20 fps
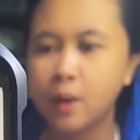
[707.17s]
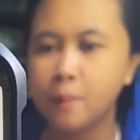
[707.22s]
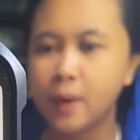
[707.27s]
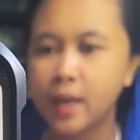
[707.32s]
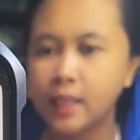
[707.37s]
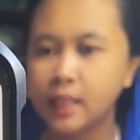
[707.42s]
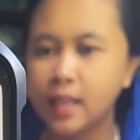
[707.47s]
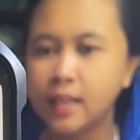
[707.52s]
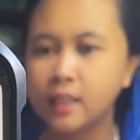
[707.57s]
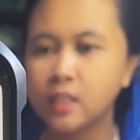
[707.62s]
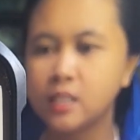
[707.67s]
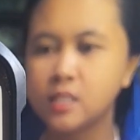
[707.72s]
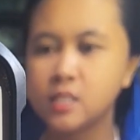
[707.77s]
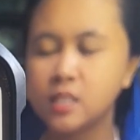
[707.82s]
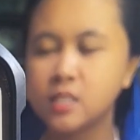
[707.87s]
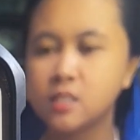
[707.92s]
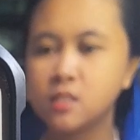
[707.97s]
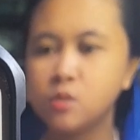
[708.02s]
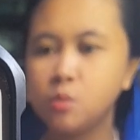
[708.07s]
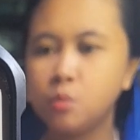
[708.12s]
a man like
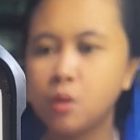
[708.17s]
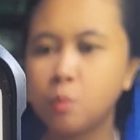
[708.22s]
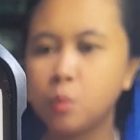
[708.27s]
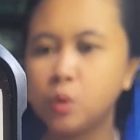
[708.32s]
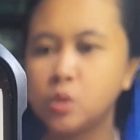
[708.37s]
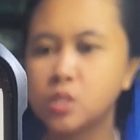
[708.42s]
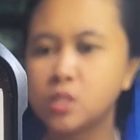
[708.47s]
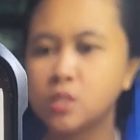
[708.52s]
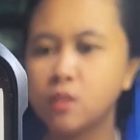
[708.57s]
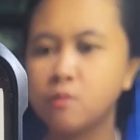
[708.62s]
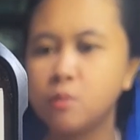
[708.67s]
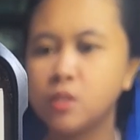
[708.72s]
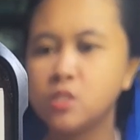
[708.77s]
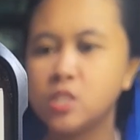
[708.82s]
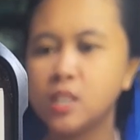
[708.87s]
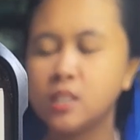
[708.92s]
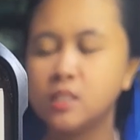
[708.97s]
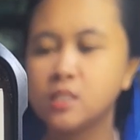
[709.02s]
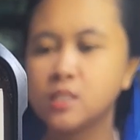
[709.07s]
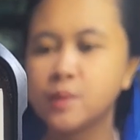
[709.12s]
this is the Durak merchant of
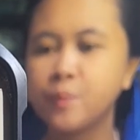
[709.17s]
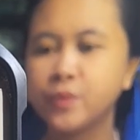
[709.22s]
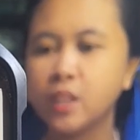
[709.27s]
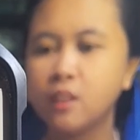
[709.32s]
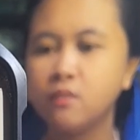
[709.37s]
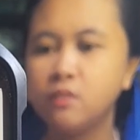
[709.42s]
Angenes.